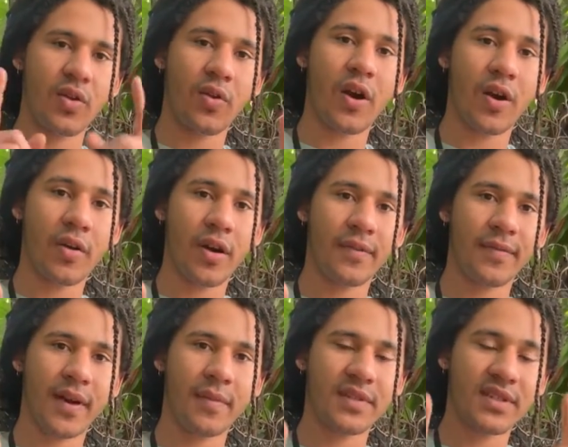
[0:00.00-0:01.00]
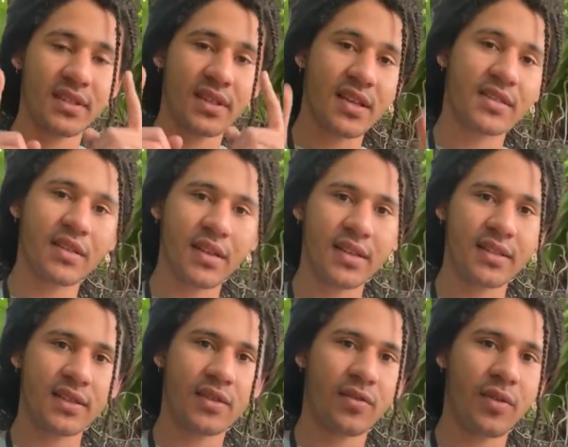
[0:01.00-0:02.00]
Wagwan fam, this is
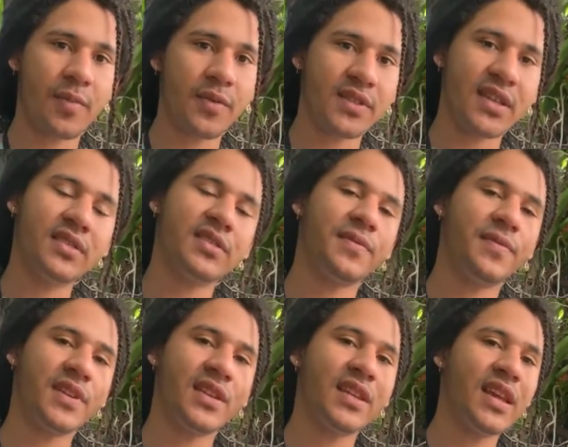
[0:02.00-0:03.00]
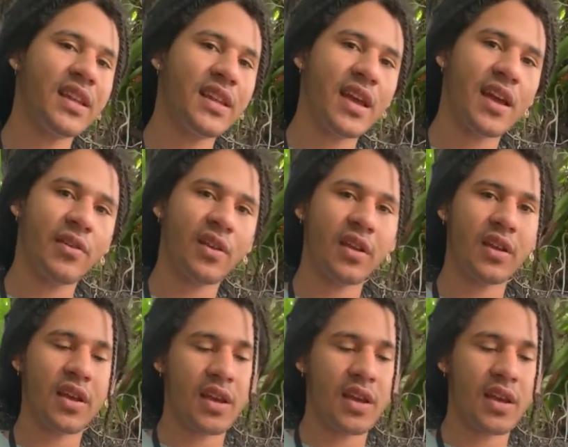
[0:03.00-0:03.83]
Tessellated, representing for the Daily Herald.